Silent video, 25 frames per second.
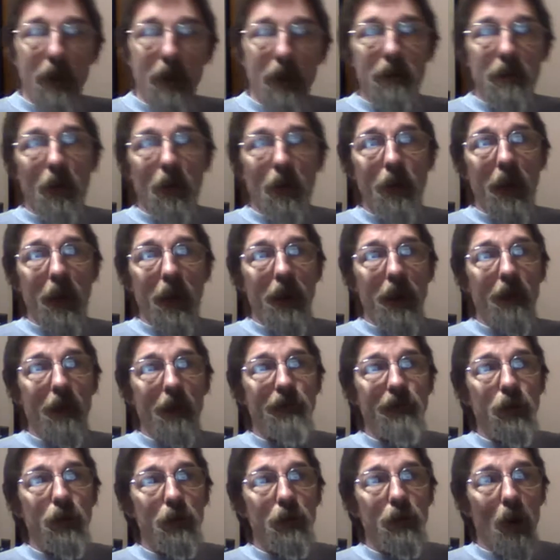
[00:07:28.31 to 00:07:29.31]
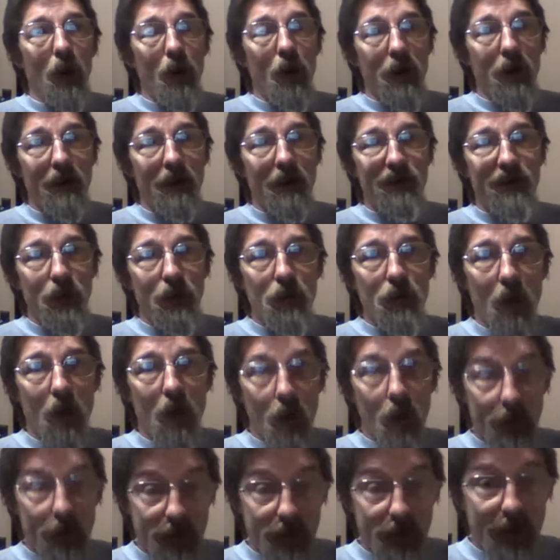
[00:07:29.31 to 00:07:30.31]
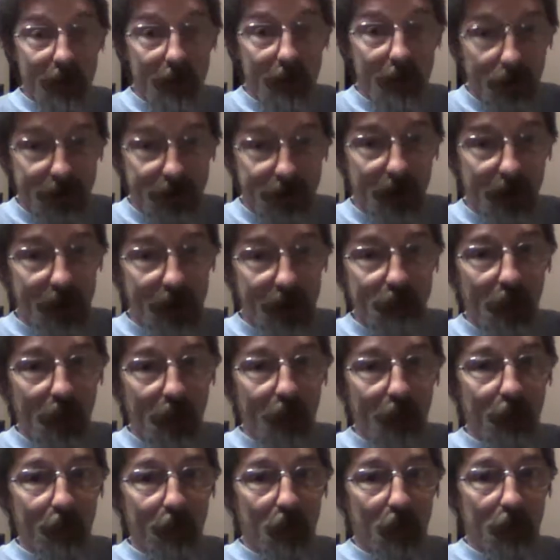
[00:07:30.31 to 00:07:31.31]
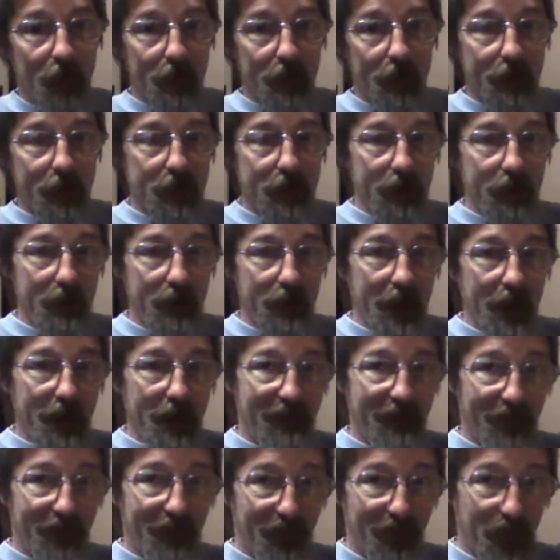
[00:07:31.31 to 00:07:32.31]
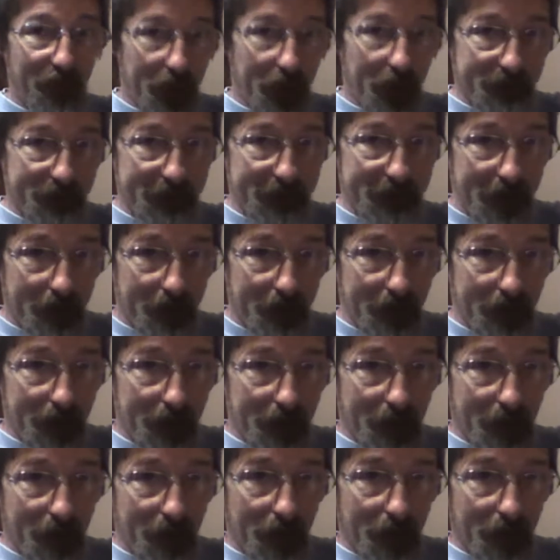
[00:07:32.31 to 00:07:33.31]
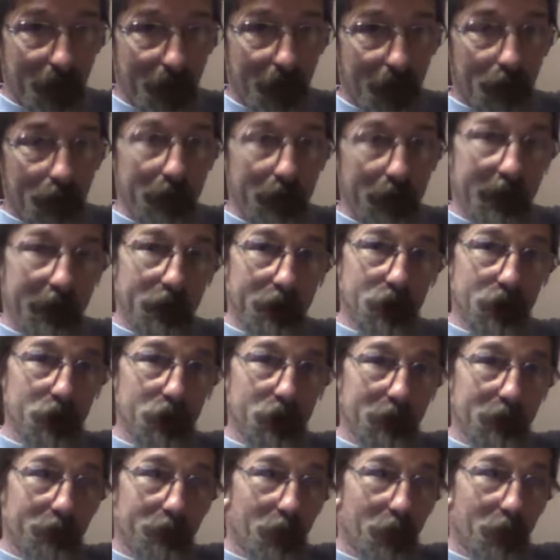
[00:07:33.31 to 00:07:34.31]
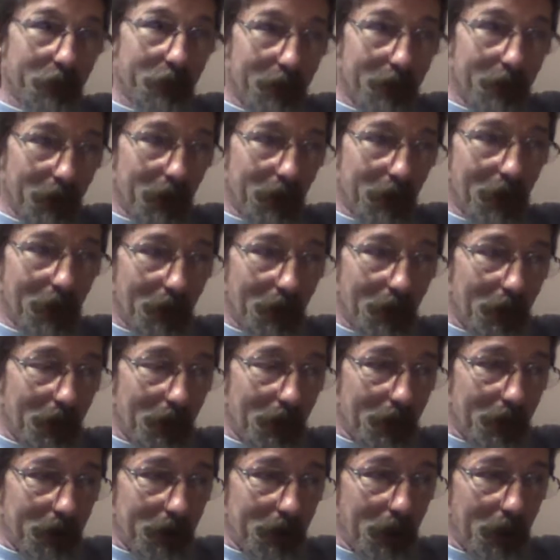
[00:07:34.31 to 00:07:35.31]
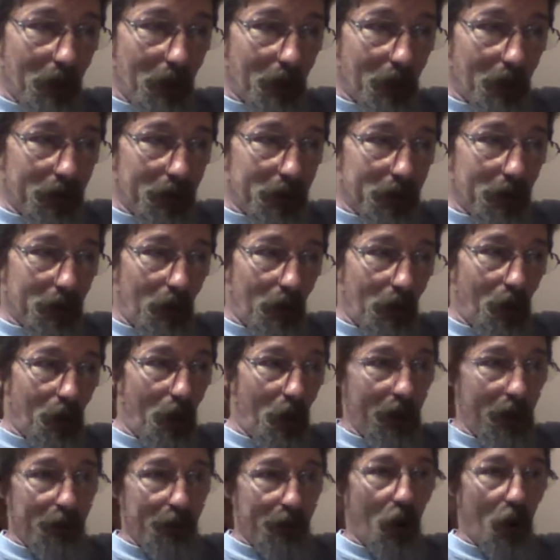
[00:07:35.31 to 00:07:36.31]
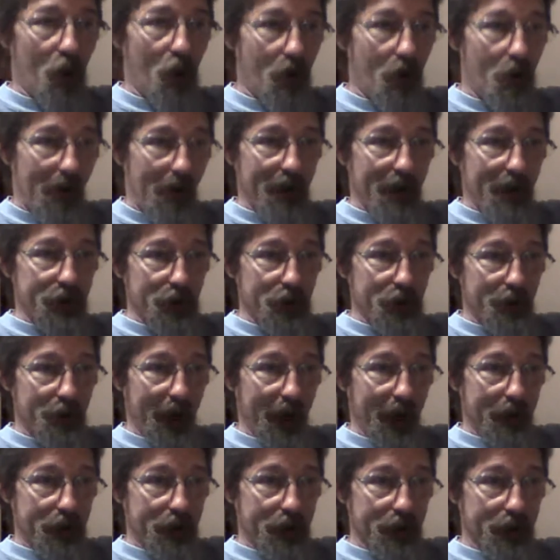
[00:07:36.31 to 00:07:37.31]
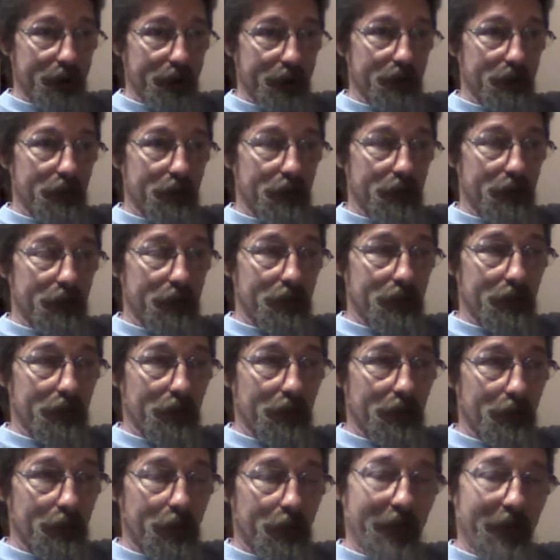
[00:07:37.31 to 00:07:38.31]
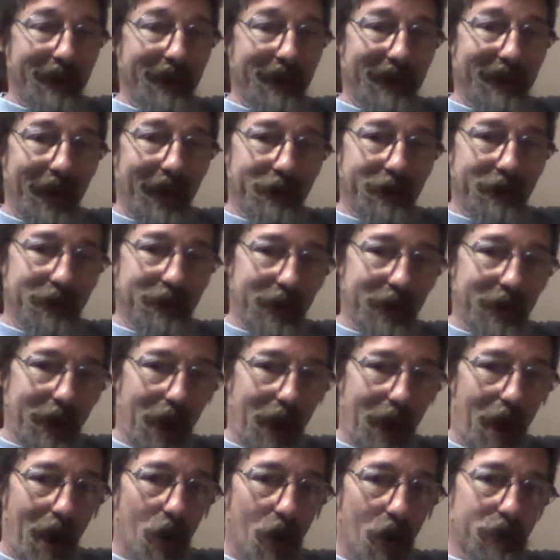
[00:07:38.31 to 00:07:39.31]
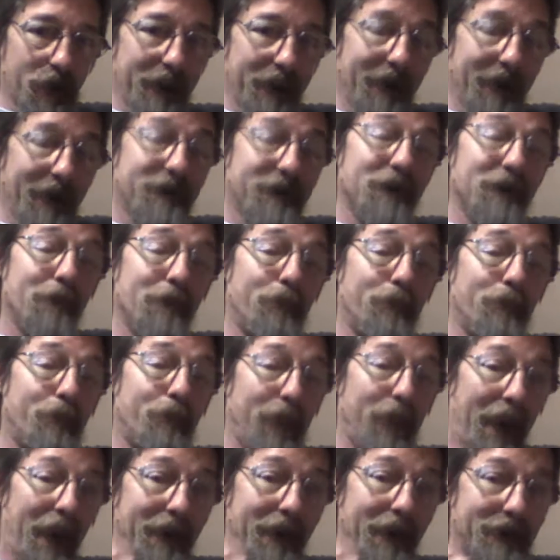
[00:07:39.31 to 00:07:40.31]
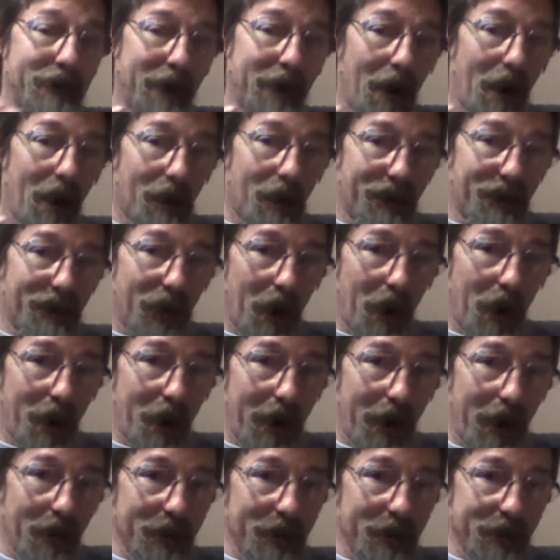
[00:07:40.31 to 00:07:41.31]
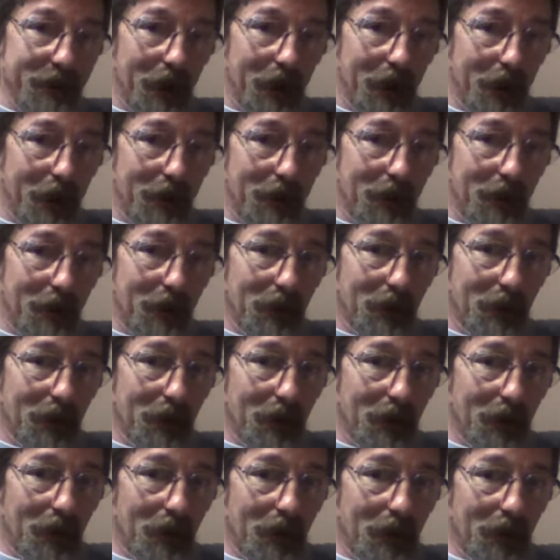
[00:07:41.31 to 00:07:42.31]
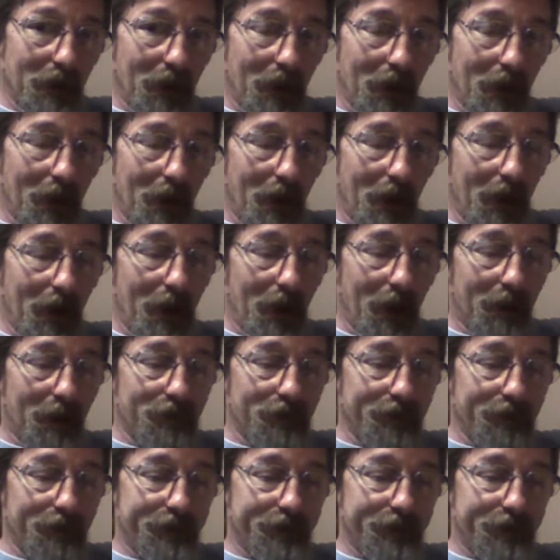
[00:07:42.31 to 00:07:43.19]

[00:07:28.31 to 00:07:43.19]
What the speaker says: okay, if you go with legal size paper, you need 50 because you can put, one poem on 2 pages. But that's the count. That's the base count for Amazon. So